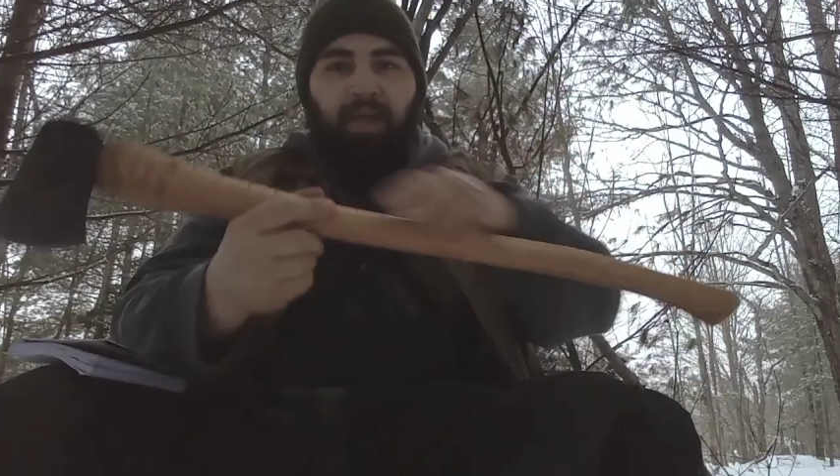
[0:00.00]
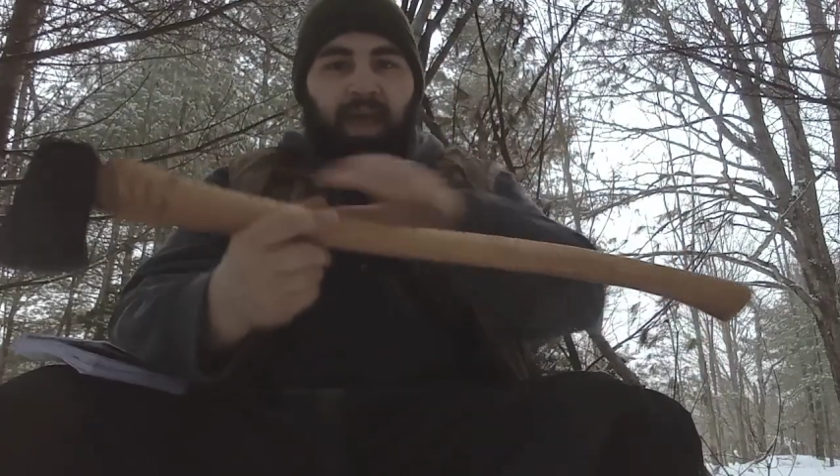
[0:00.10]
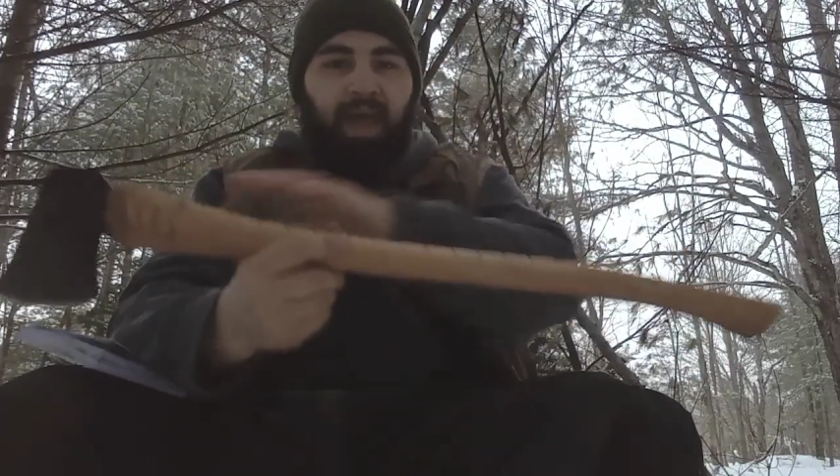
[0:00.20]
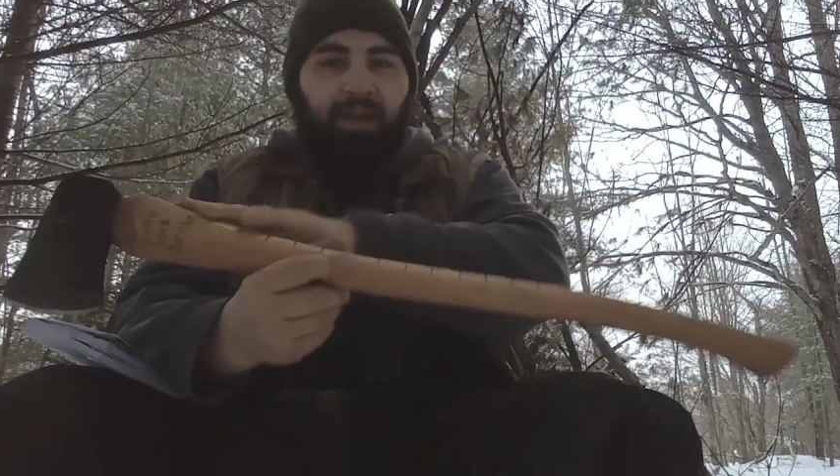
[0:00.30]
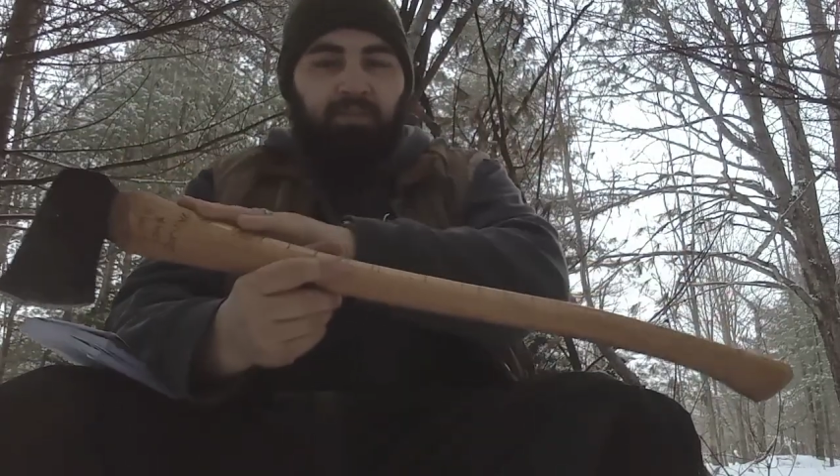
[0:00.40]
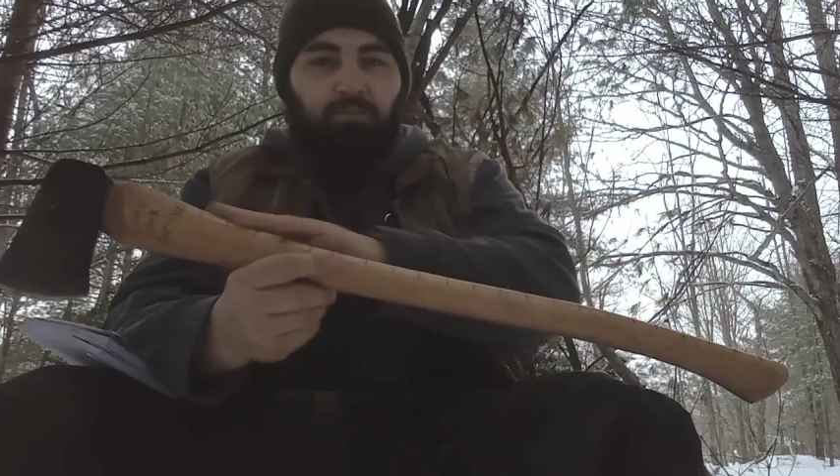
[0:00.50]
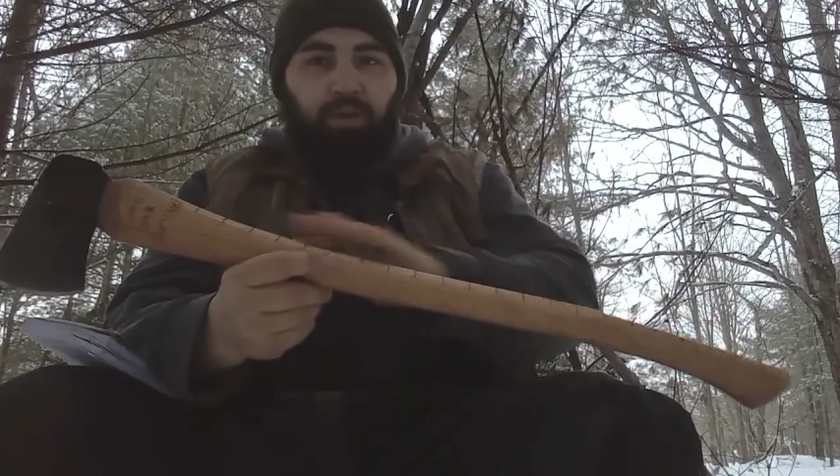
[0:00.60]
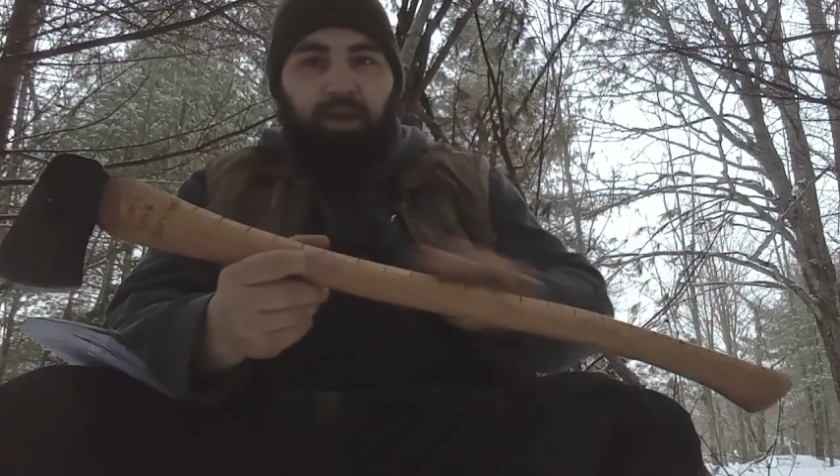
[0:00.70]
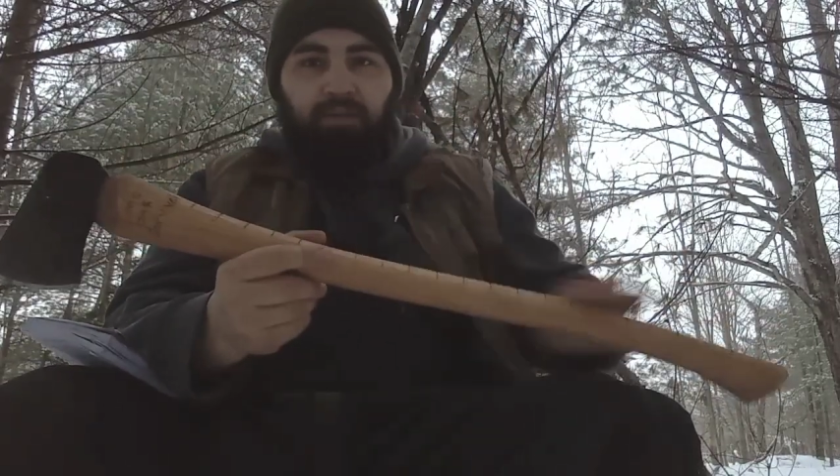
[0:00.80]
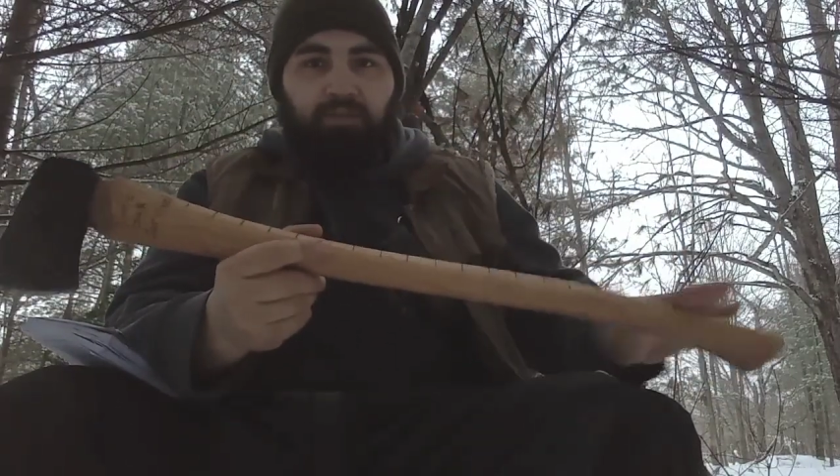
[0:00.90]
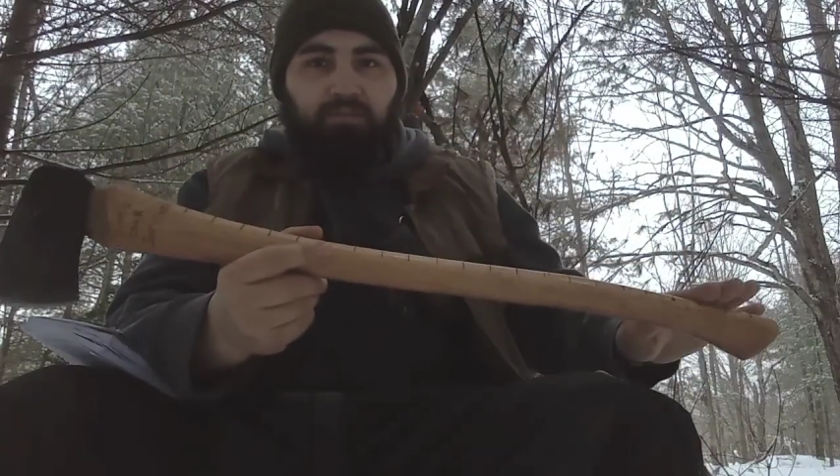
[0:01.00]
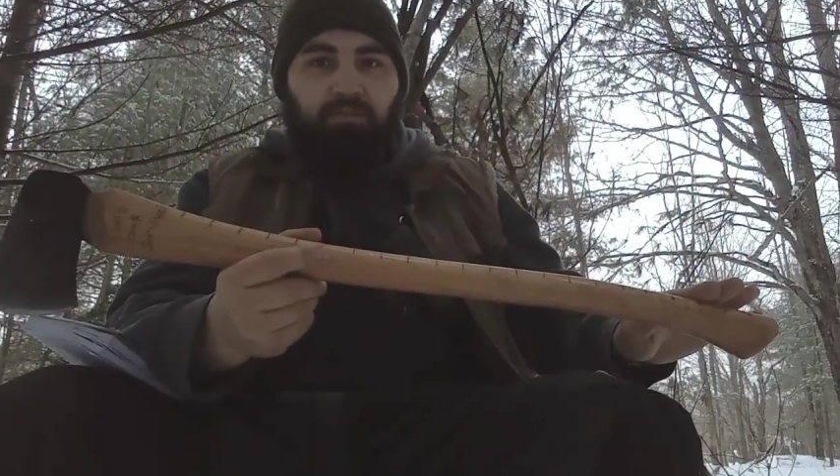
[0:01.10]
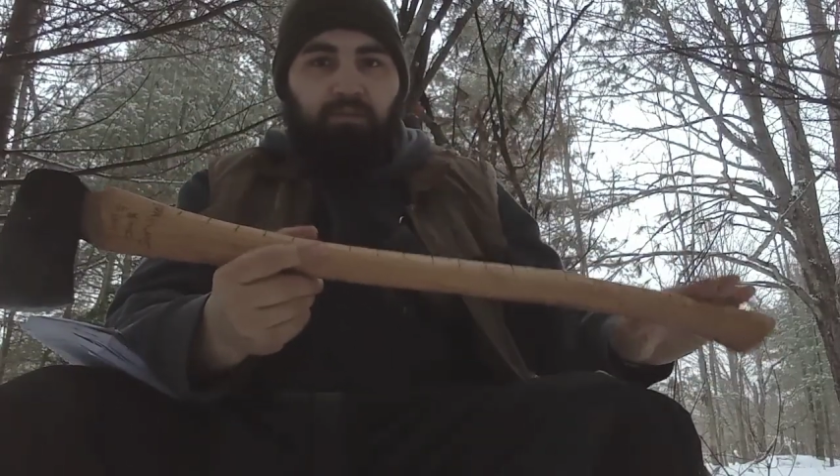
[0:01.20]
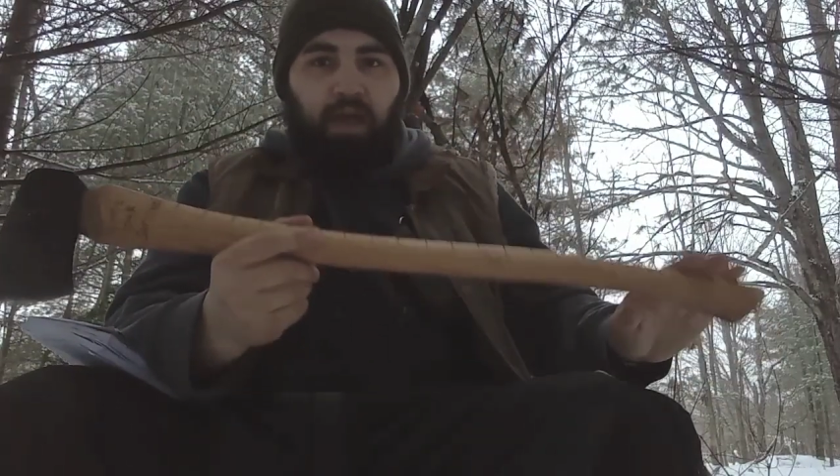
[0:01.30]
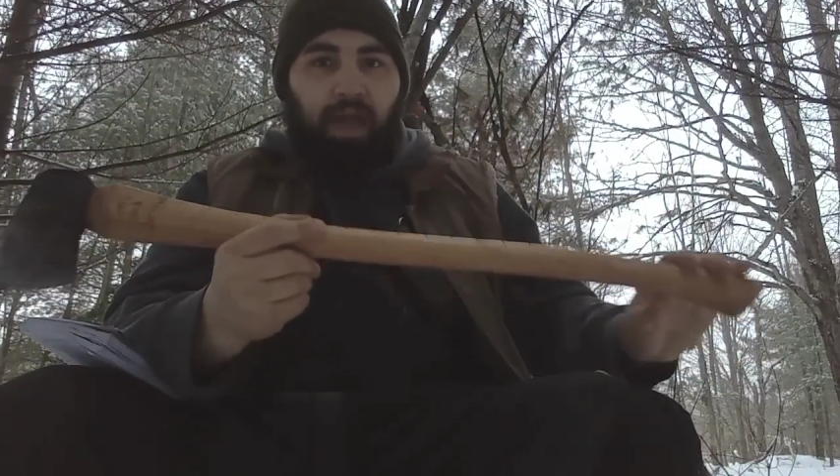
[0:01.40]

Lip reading: on my axe breaks,